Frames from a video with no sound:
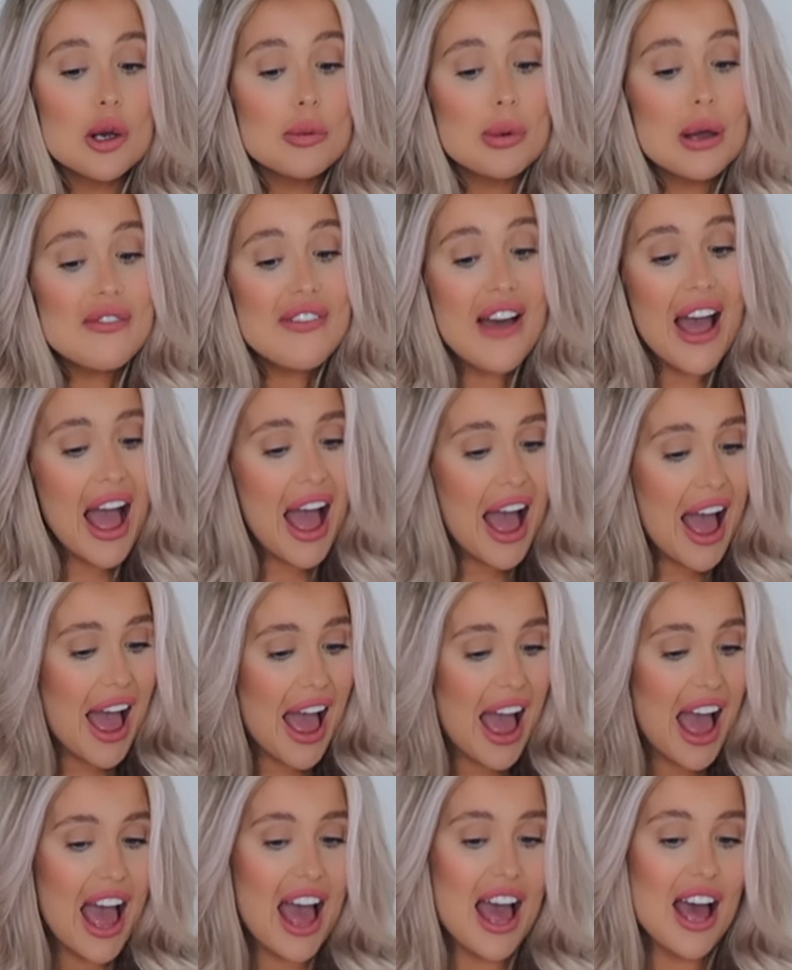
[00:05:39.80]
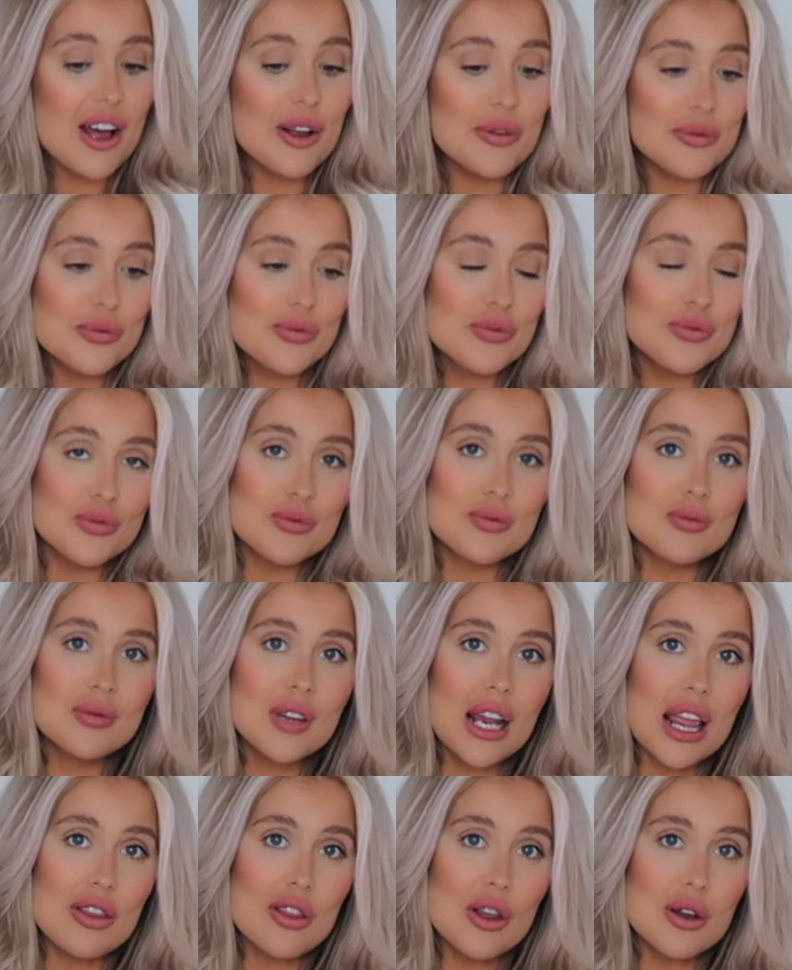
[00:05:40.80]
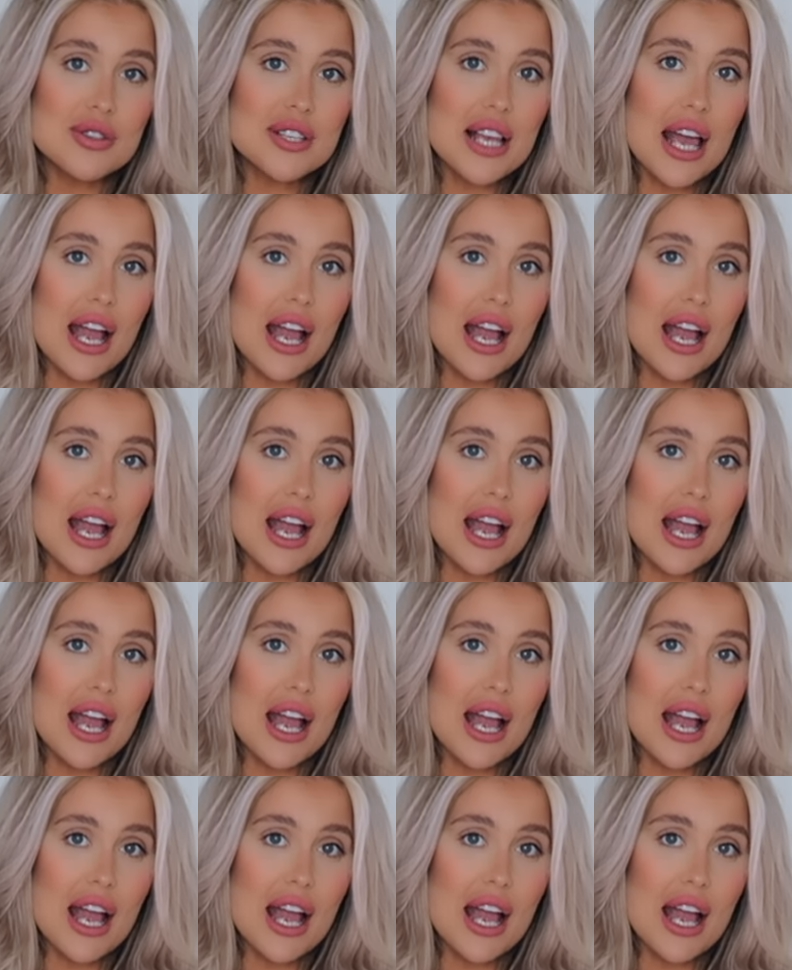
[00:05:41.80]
a little bit of air in those